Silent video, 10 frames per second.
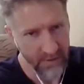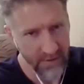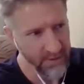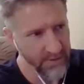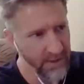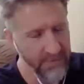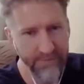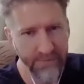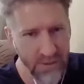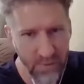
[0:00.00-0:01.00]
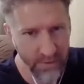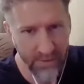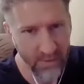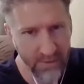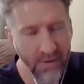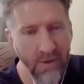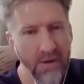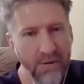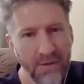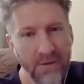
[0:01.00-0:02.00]
and ate fish with them and
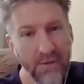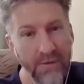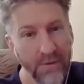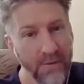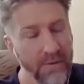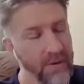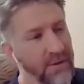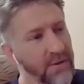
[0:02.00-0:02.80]
talked you know so eh,